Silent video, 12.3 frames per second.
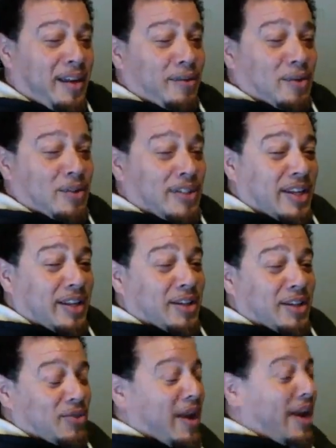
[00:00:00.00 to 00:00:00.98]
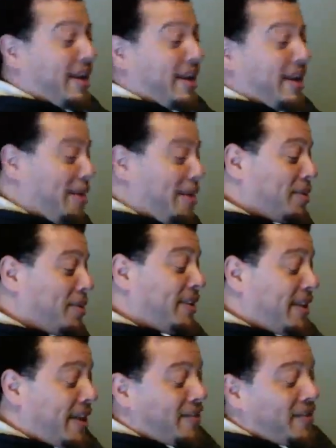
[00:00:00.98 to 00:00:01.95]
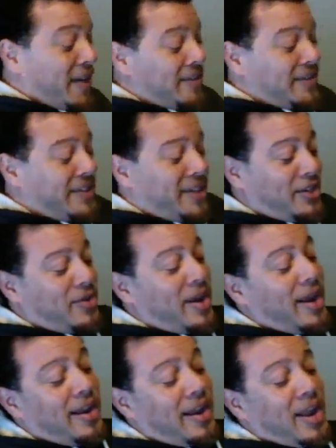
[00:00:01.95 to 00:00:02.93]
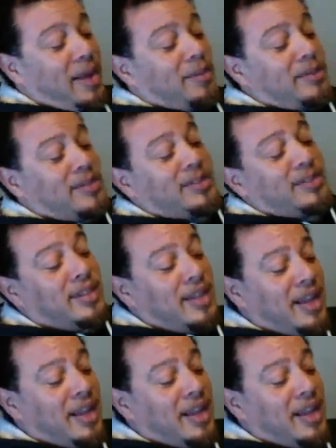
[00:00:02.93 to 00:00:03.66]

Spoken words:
you seen the dragon hammers? Yeah, I've seen the dragon hammers, and